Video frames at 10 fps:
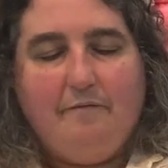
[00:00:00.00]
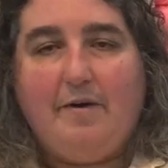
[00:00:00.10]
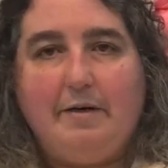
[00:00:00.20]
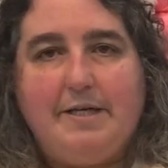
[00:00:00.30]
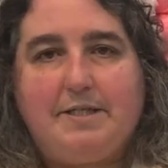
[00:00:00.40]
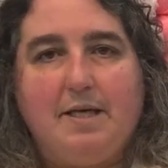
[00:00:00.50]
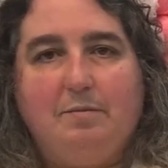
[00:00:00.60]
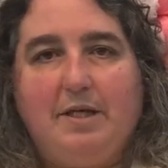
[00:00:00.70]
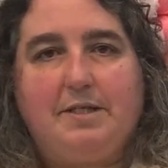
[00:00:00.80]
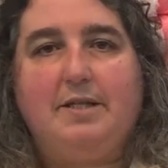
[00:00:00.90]
Very
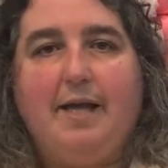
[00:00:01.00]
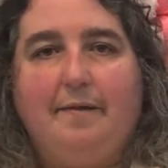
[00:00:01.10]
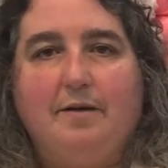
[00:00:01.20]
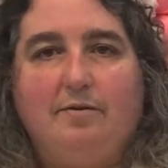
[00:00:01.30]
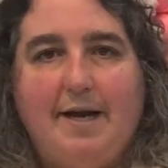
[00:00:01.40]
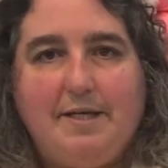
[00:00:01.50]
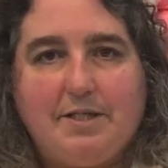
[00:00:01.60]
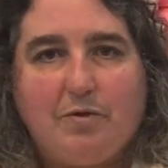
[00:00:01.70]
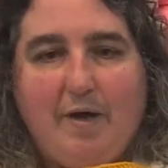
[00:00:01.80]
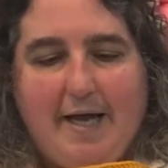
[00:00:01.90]
similar to the other granny
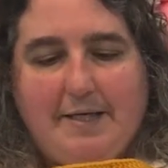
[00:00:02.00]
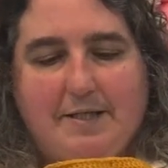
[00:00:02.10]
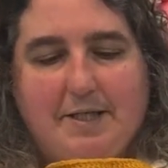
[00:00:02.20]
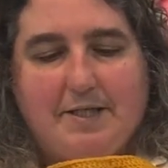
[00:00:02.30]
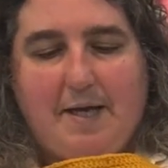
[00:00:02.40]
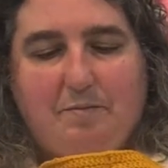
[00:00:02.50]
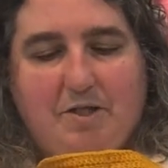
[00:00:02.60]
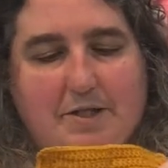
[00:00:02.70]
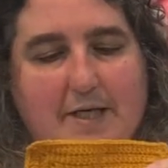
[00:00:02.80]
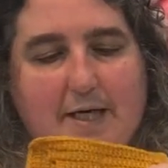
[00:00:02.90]
squares, except you
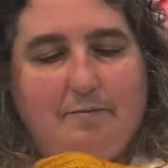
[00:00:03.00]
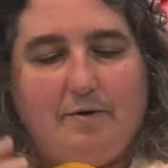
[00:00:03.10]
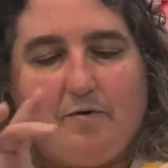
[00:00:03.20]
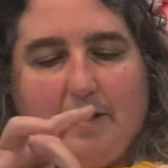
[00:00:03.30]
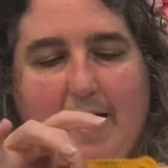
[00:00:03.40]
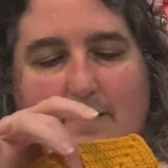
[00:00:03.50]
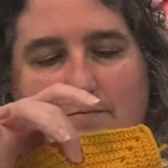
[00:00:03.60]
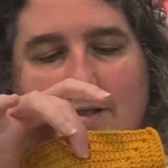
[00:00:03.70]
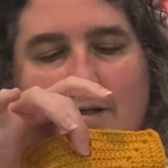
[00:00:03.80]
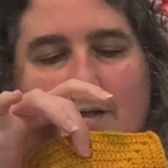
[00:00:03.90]
see we've got our
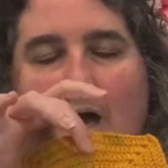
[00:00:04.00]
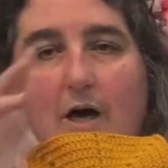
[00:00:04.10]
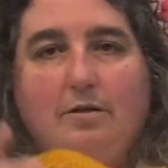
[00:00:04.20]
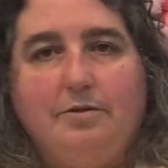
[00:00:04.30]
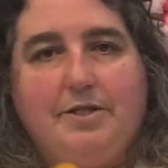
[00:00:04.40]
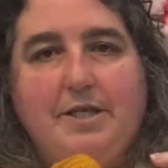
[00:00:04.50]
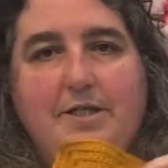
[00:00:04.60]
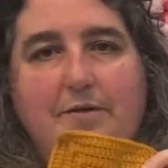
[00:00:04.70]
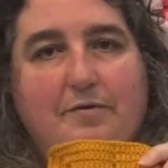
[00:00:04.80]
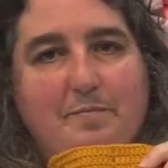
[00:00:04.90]
holes in
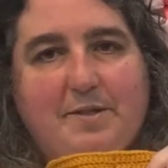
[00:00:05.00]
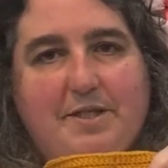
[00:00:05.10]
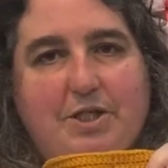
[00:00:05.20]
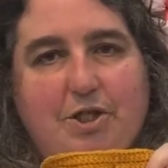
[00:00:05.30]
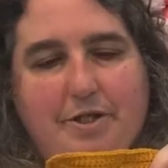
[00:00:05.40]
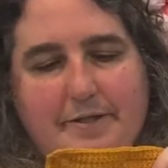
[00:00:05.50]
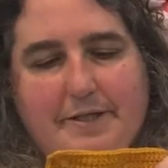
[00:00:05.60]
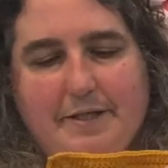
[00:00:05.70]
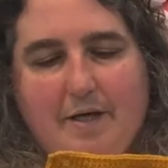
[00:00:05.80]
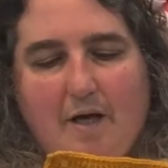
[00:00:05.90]
different positions.